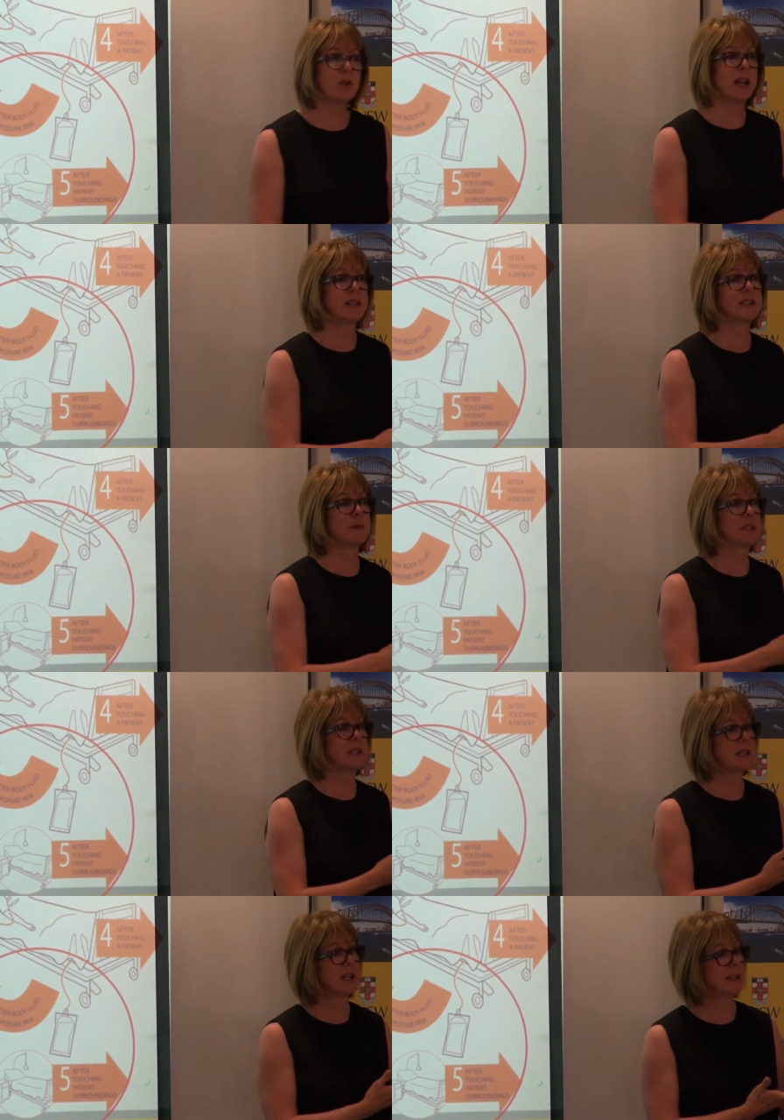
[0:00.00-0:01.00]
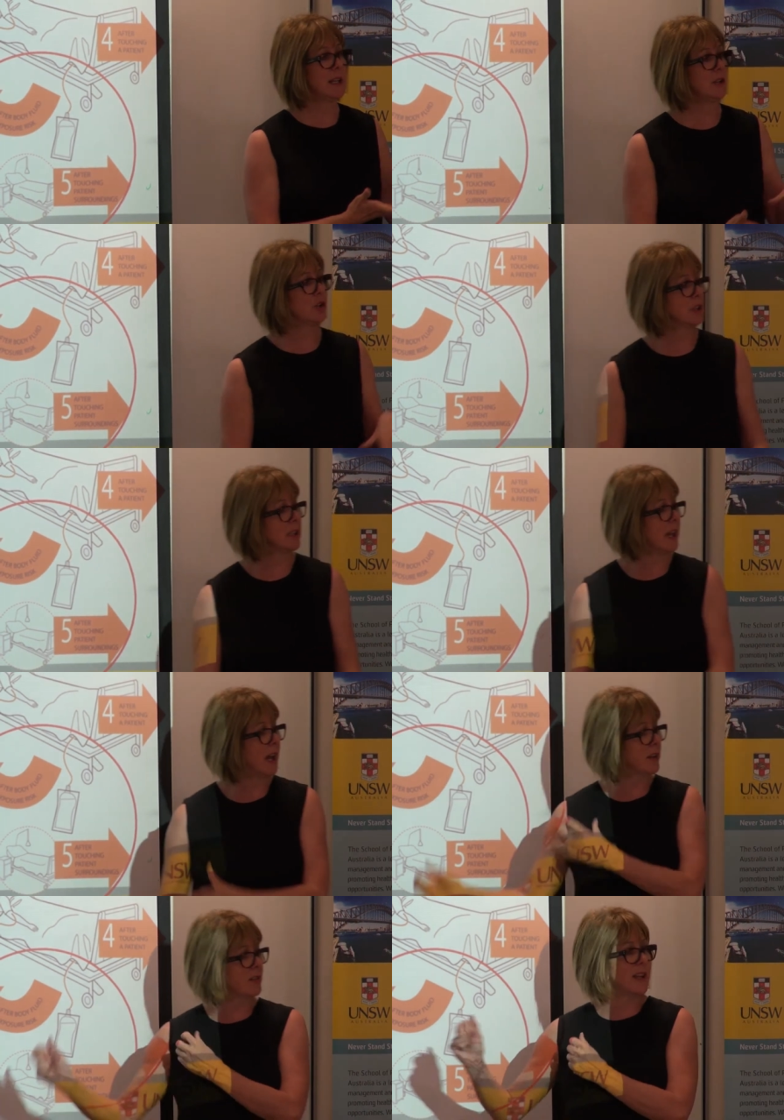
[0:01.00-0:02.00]
an aseptic technique, you clean
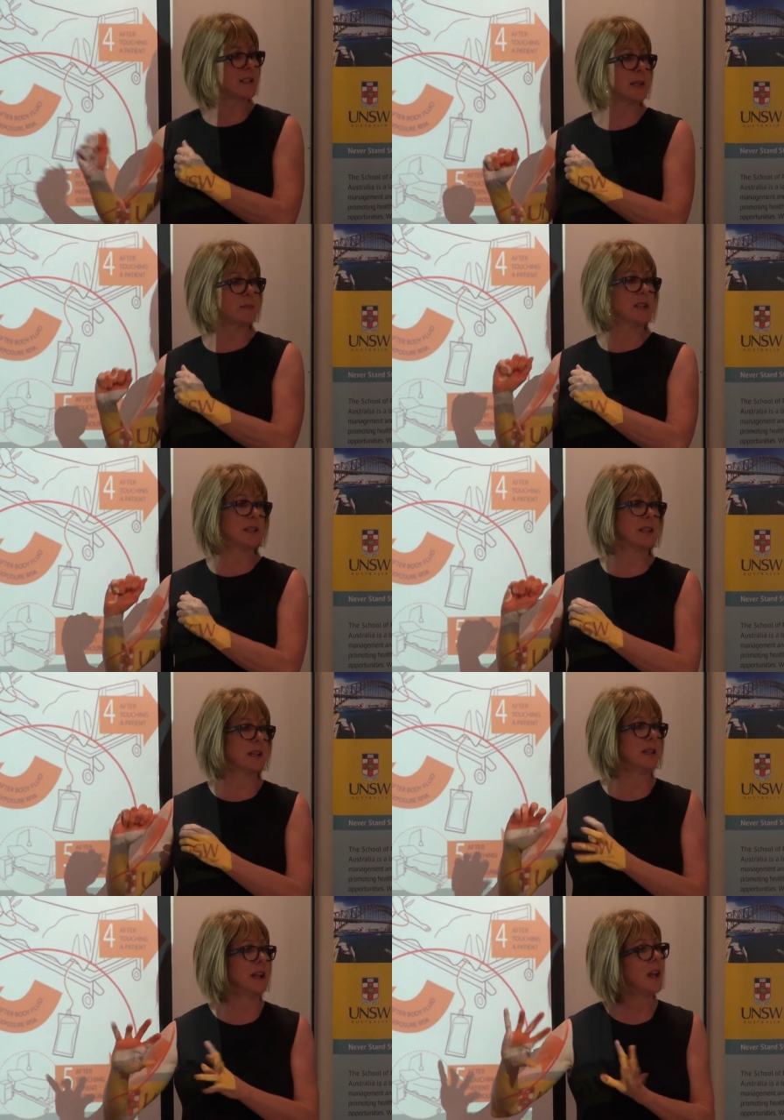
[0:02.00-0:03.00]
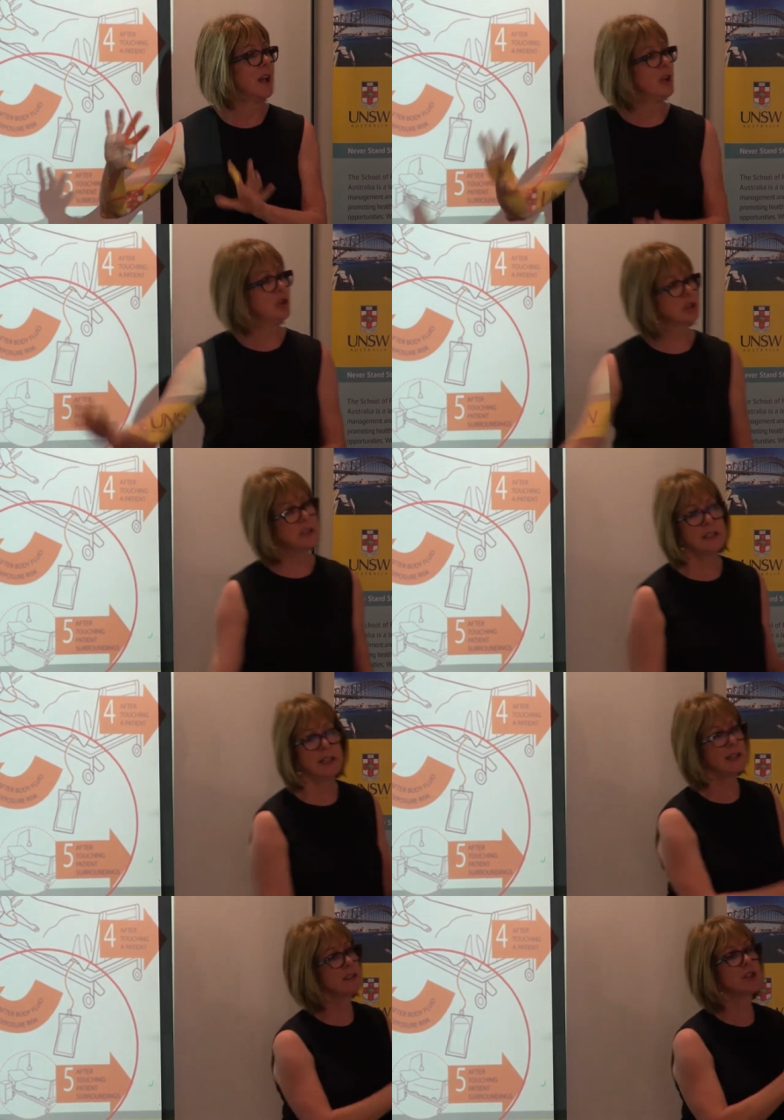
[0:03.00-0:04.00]
out of an aseptic technique. You clean
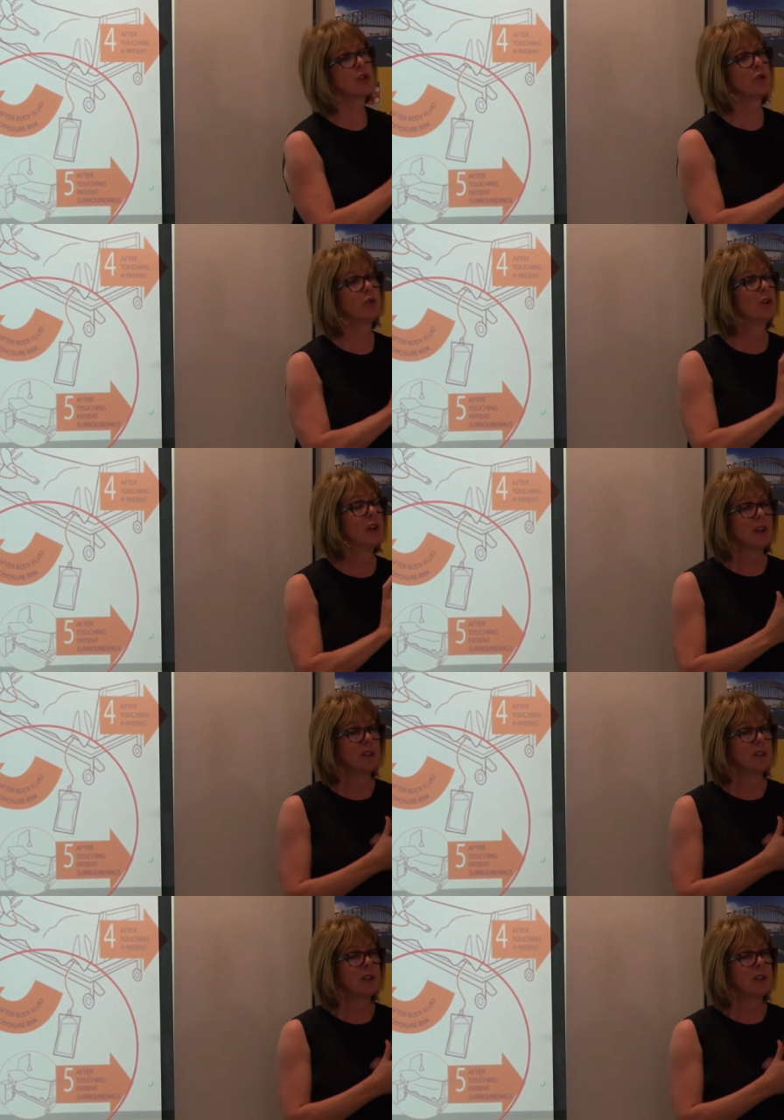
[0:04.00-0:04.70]
into,